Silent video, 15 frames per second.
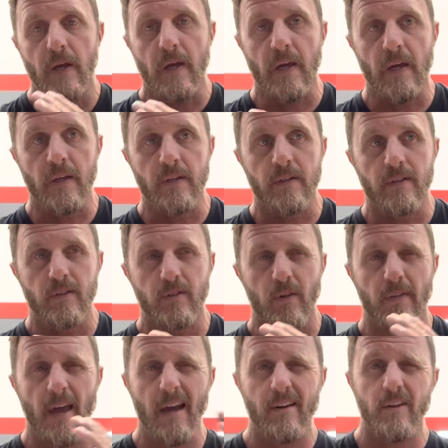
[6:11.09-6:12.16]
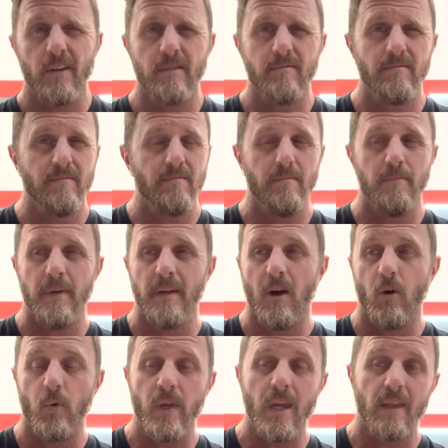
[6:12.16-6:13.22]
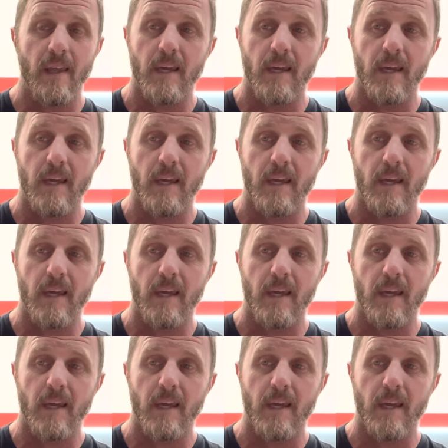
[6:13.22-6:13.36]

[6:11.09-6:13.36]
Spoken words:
And so that could be a week,